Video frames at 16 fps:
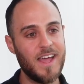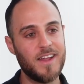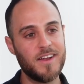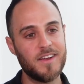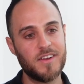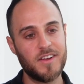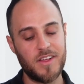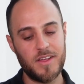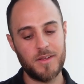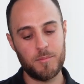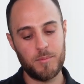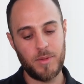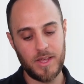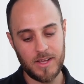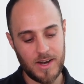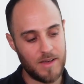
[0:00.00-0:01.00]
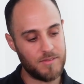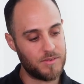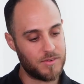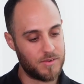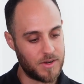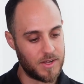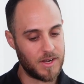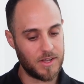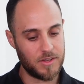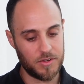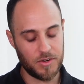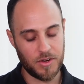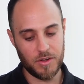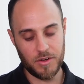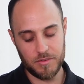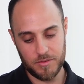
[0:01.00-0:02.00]
And being an avid reader,
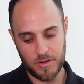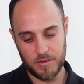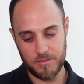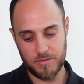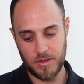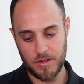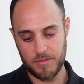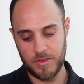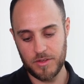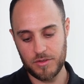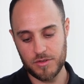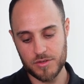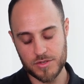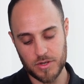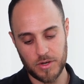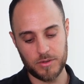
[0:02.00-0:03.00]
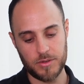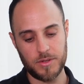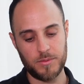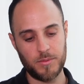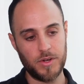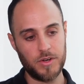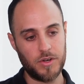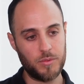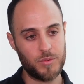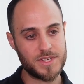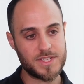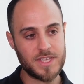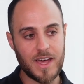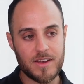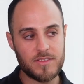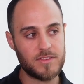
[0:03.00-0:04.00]
of the news cycle and whatnot, we
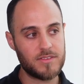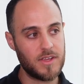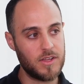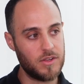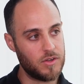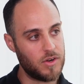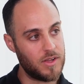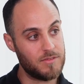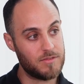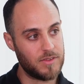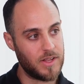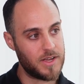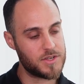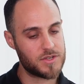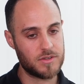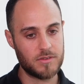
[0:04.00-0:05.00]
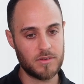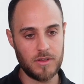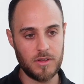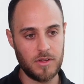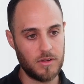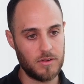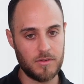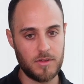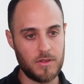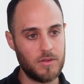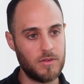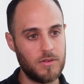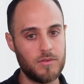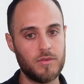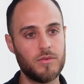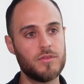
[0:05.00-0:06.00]
started to see, inflation,
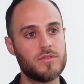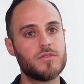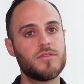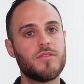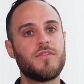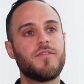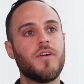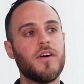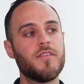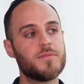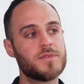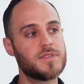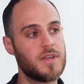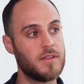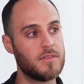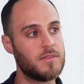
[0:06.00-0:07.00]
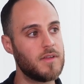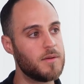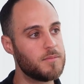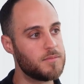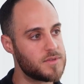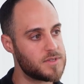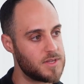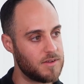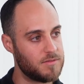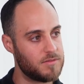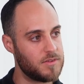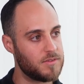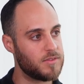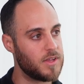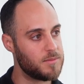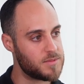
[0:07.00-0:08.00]
5%, 10%,
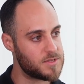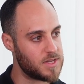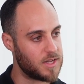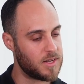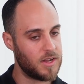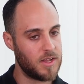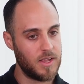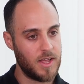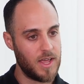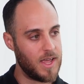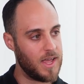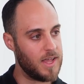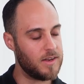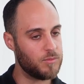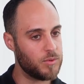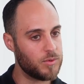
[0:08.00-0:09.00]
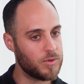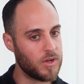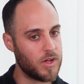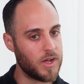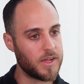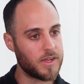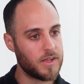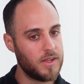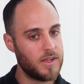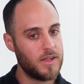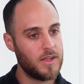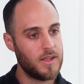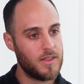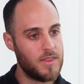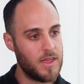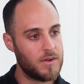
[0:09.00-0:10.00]
15%. And we were like,
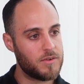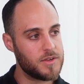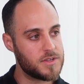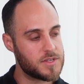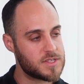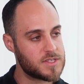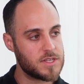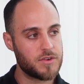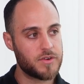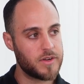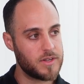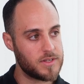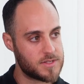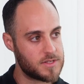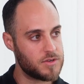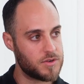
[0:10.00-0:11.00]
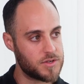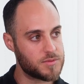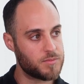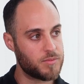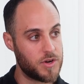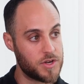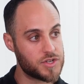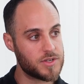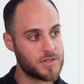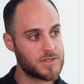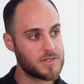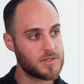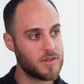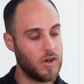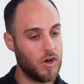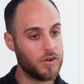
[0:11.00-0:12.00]
there is serious, serious
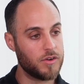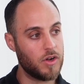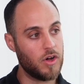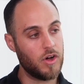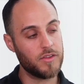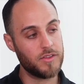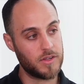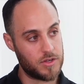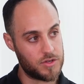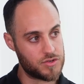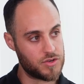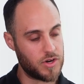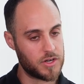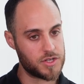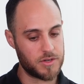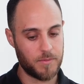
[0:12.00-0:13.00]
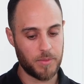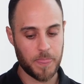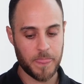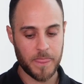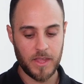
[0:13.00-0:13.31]
pressures on the construction.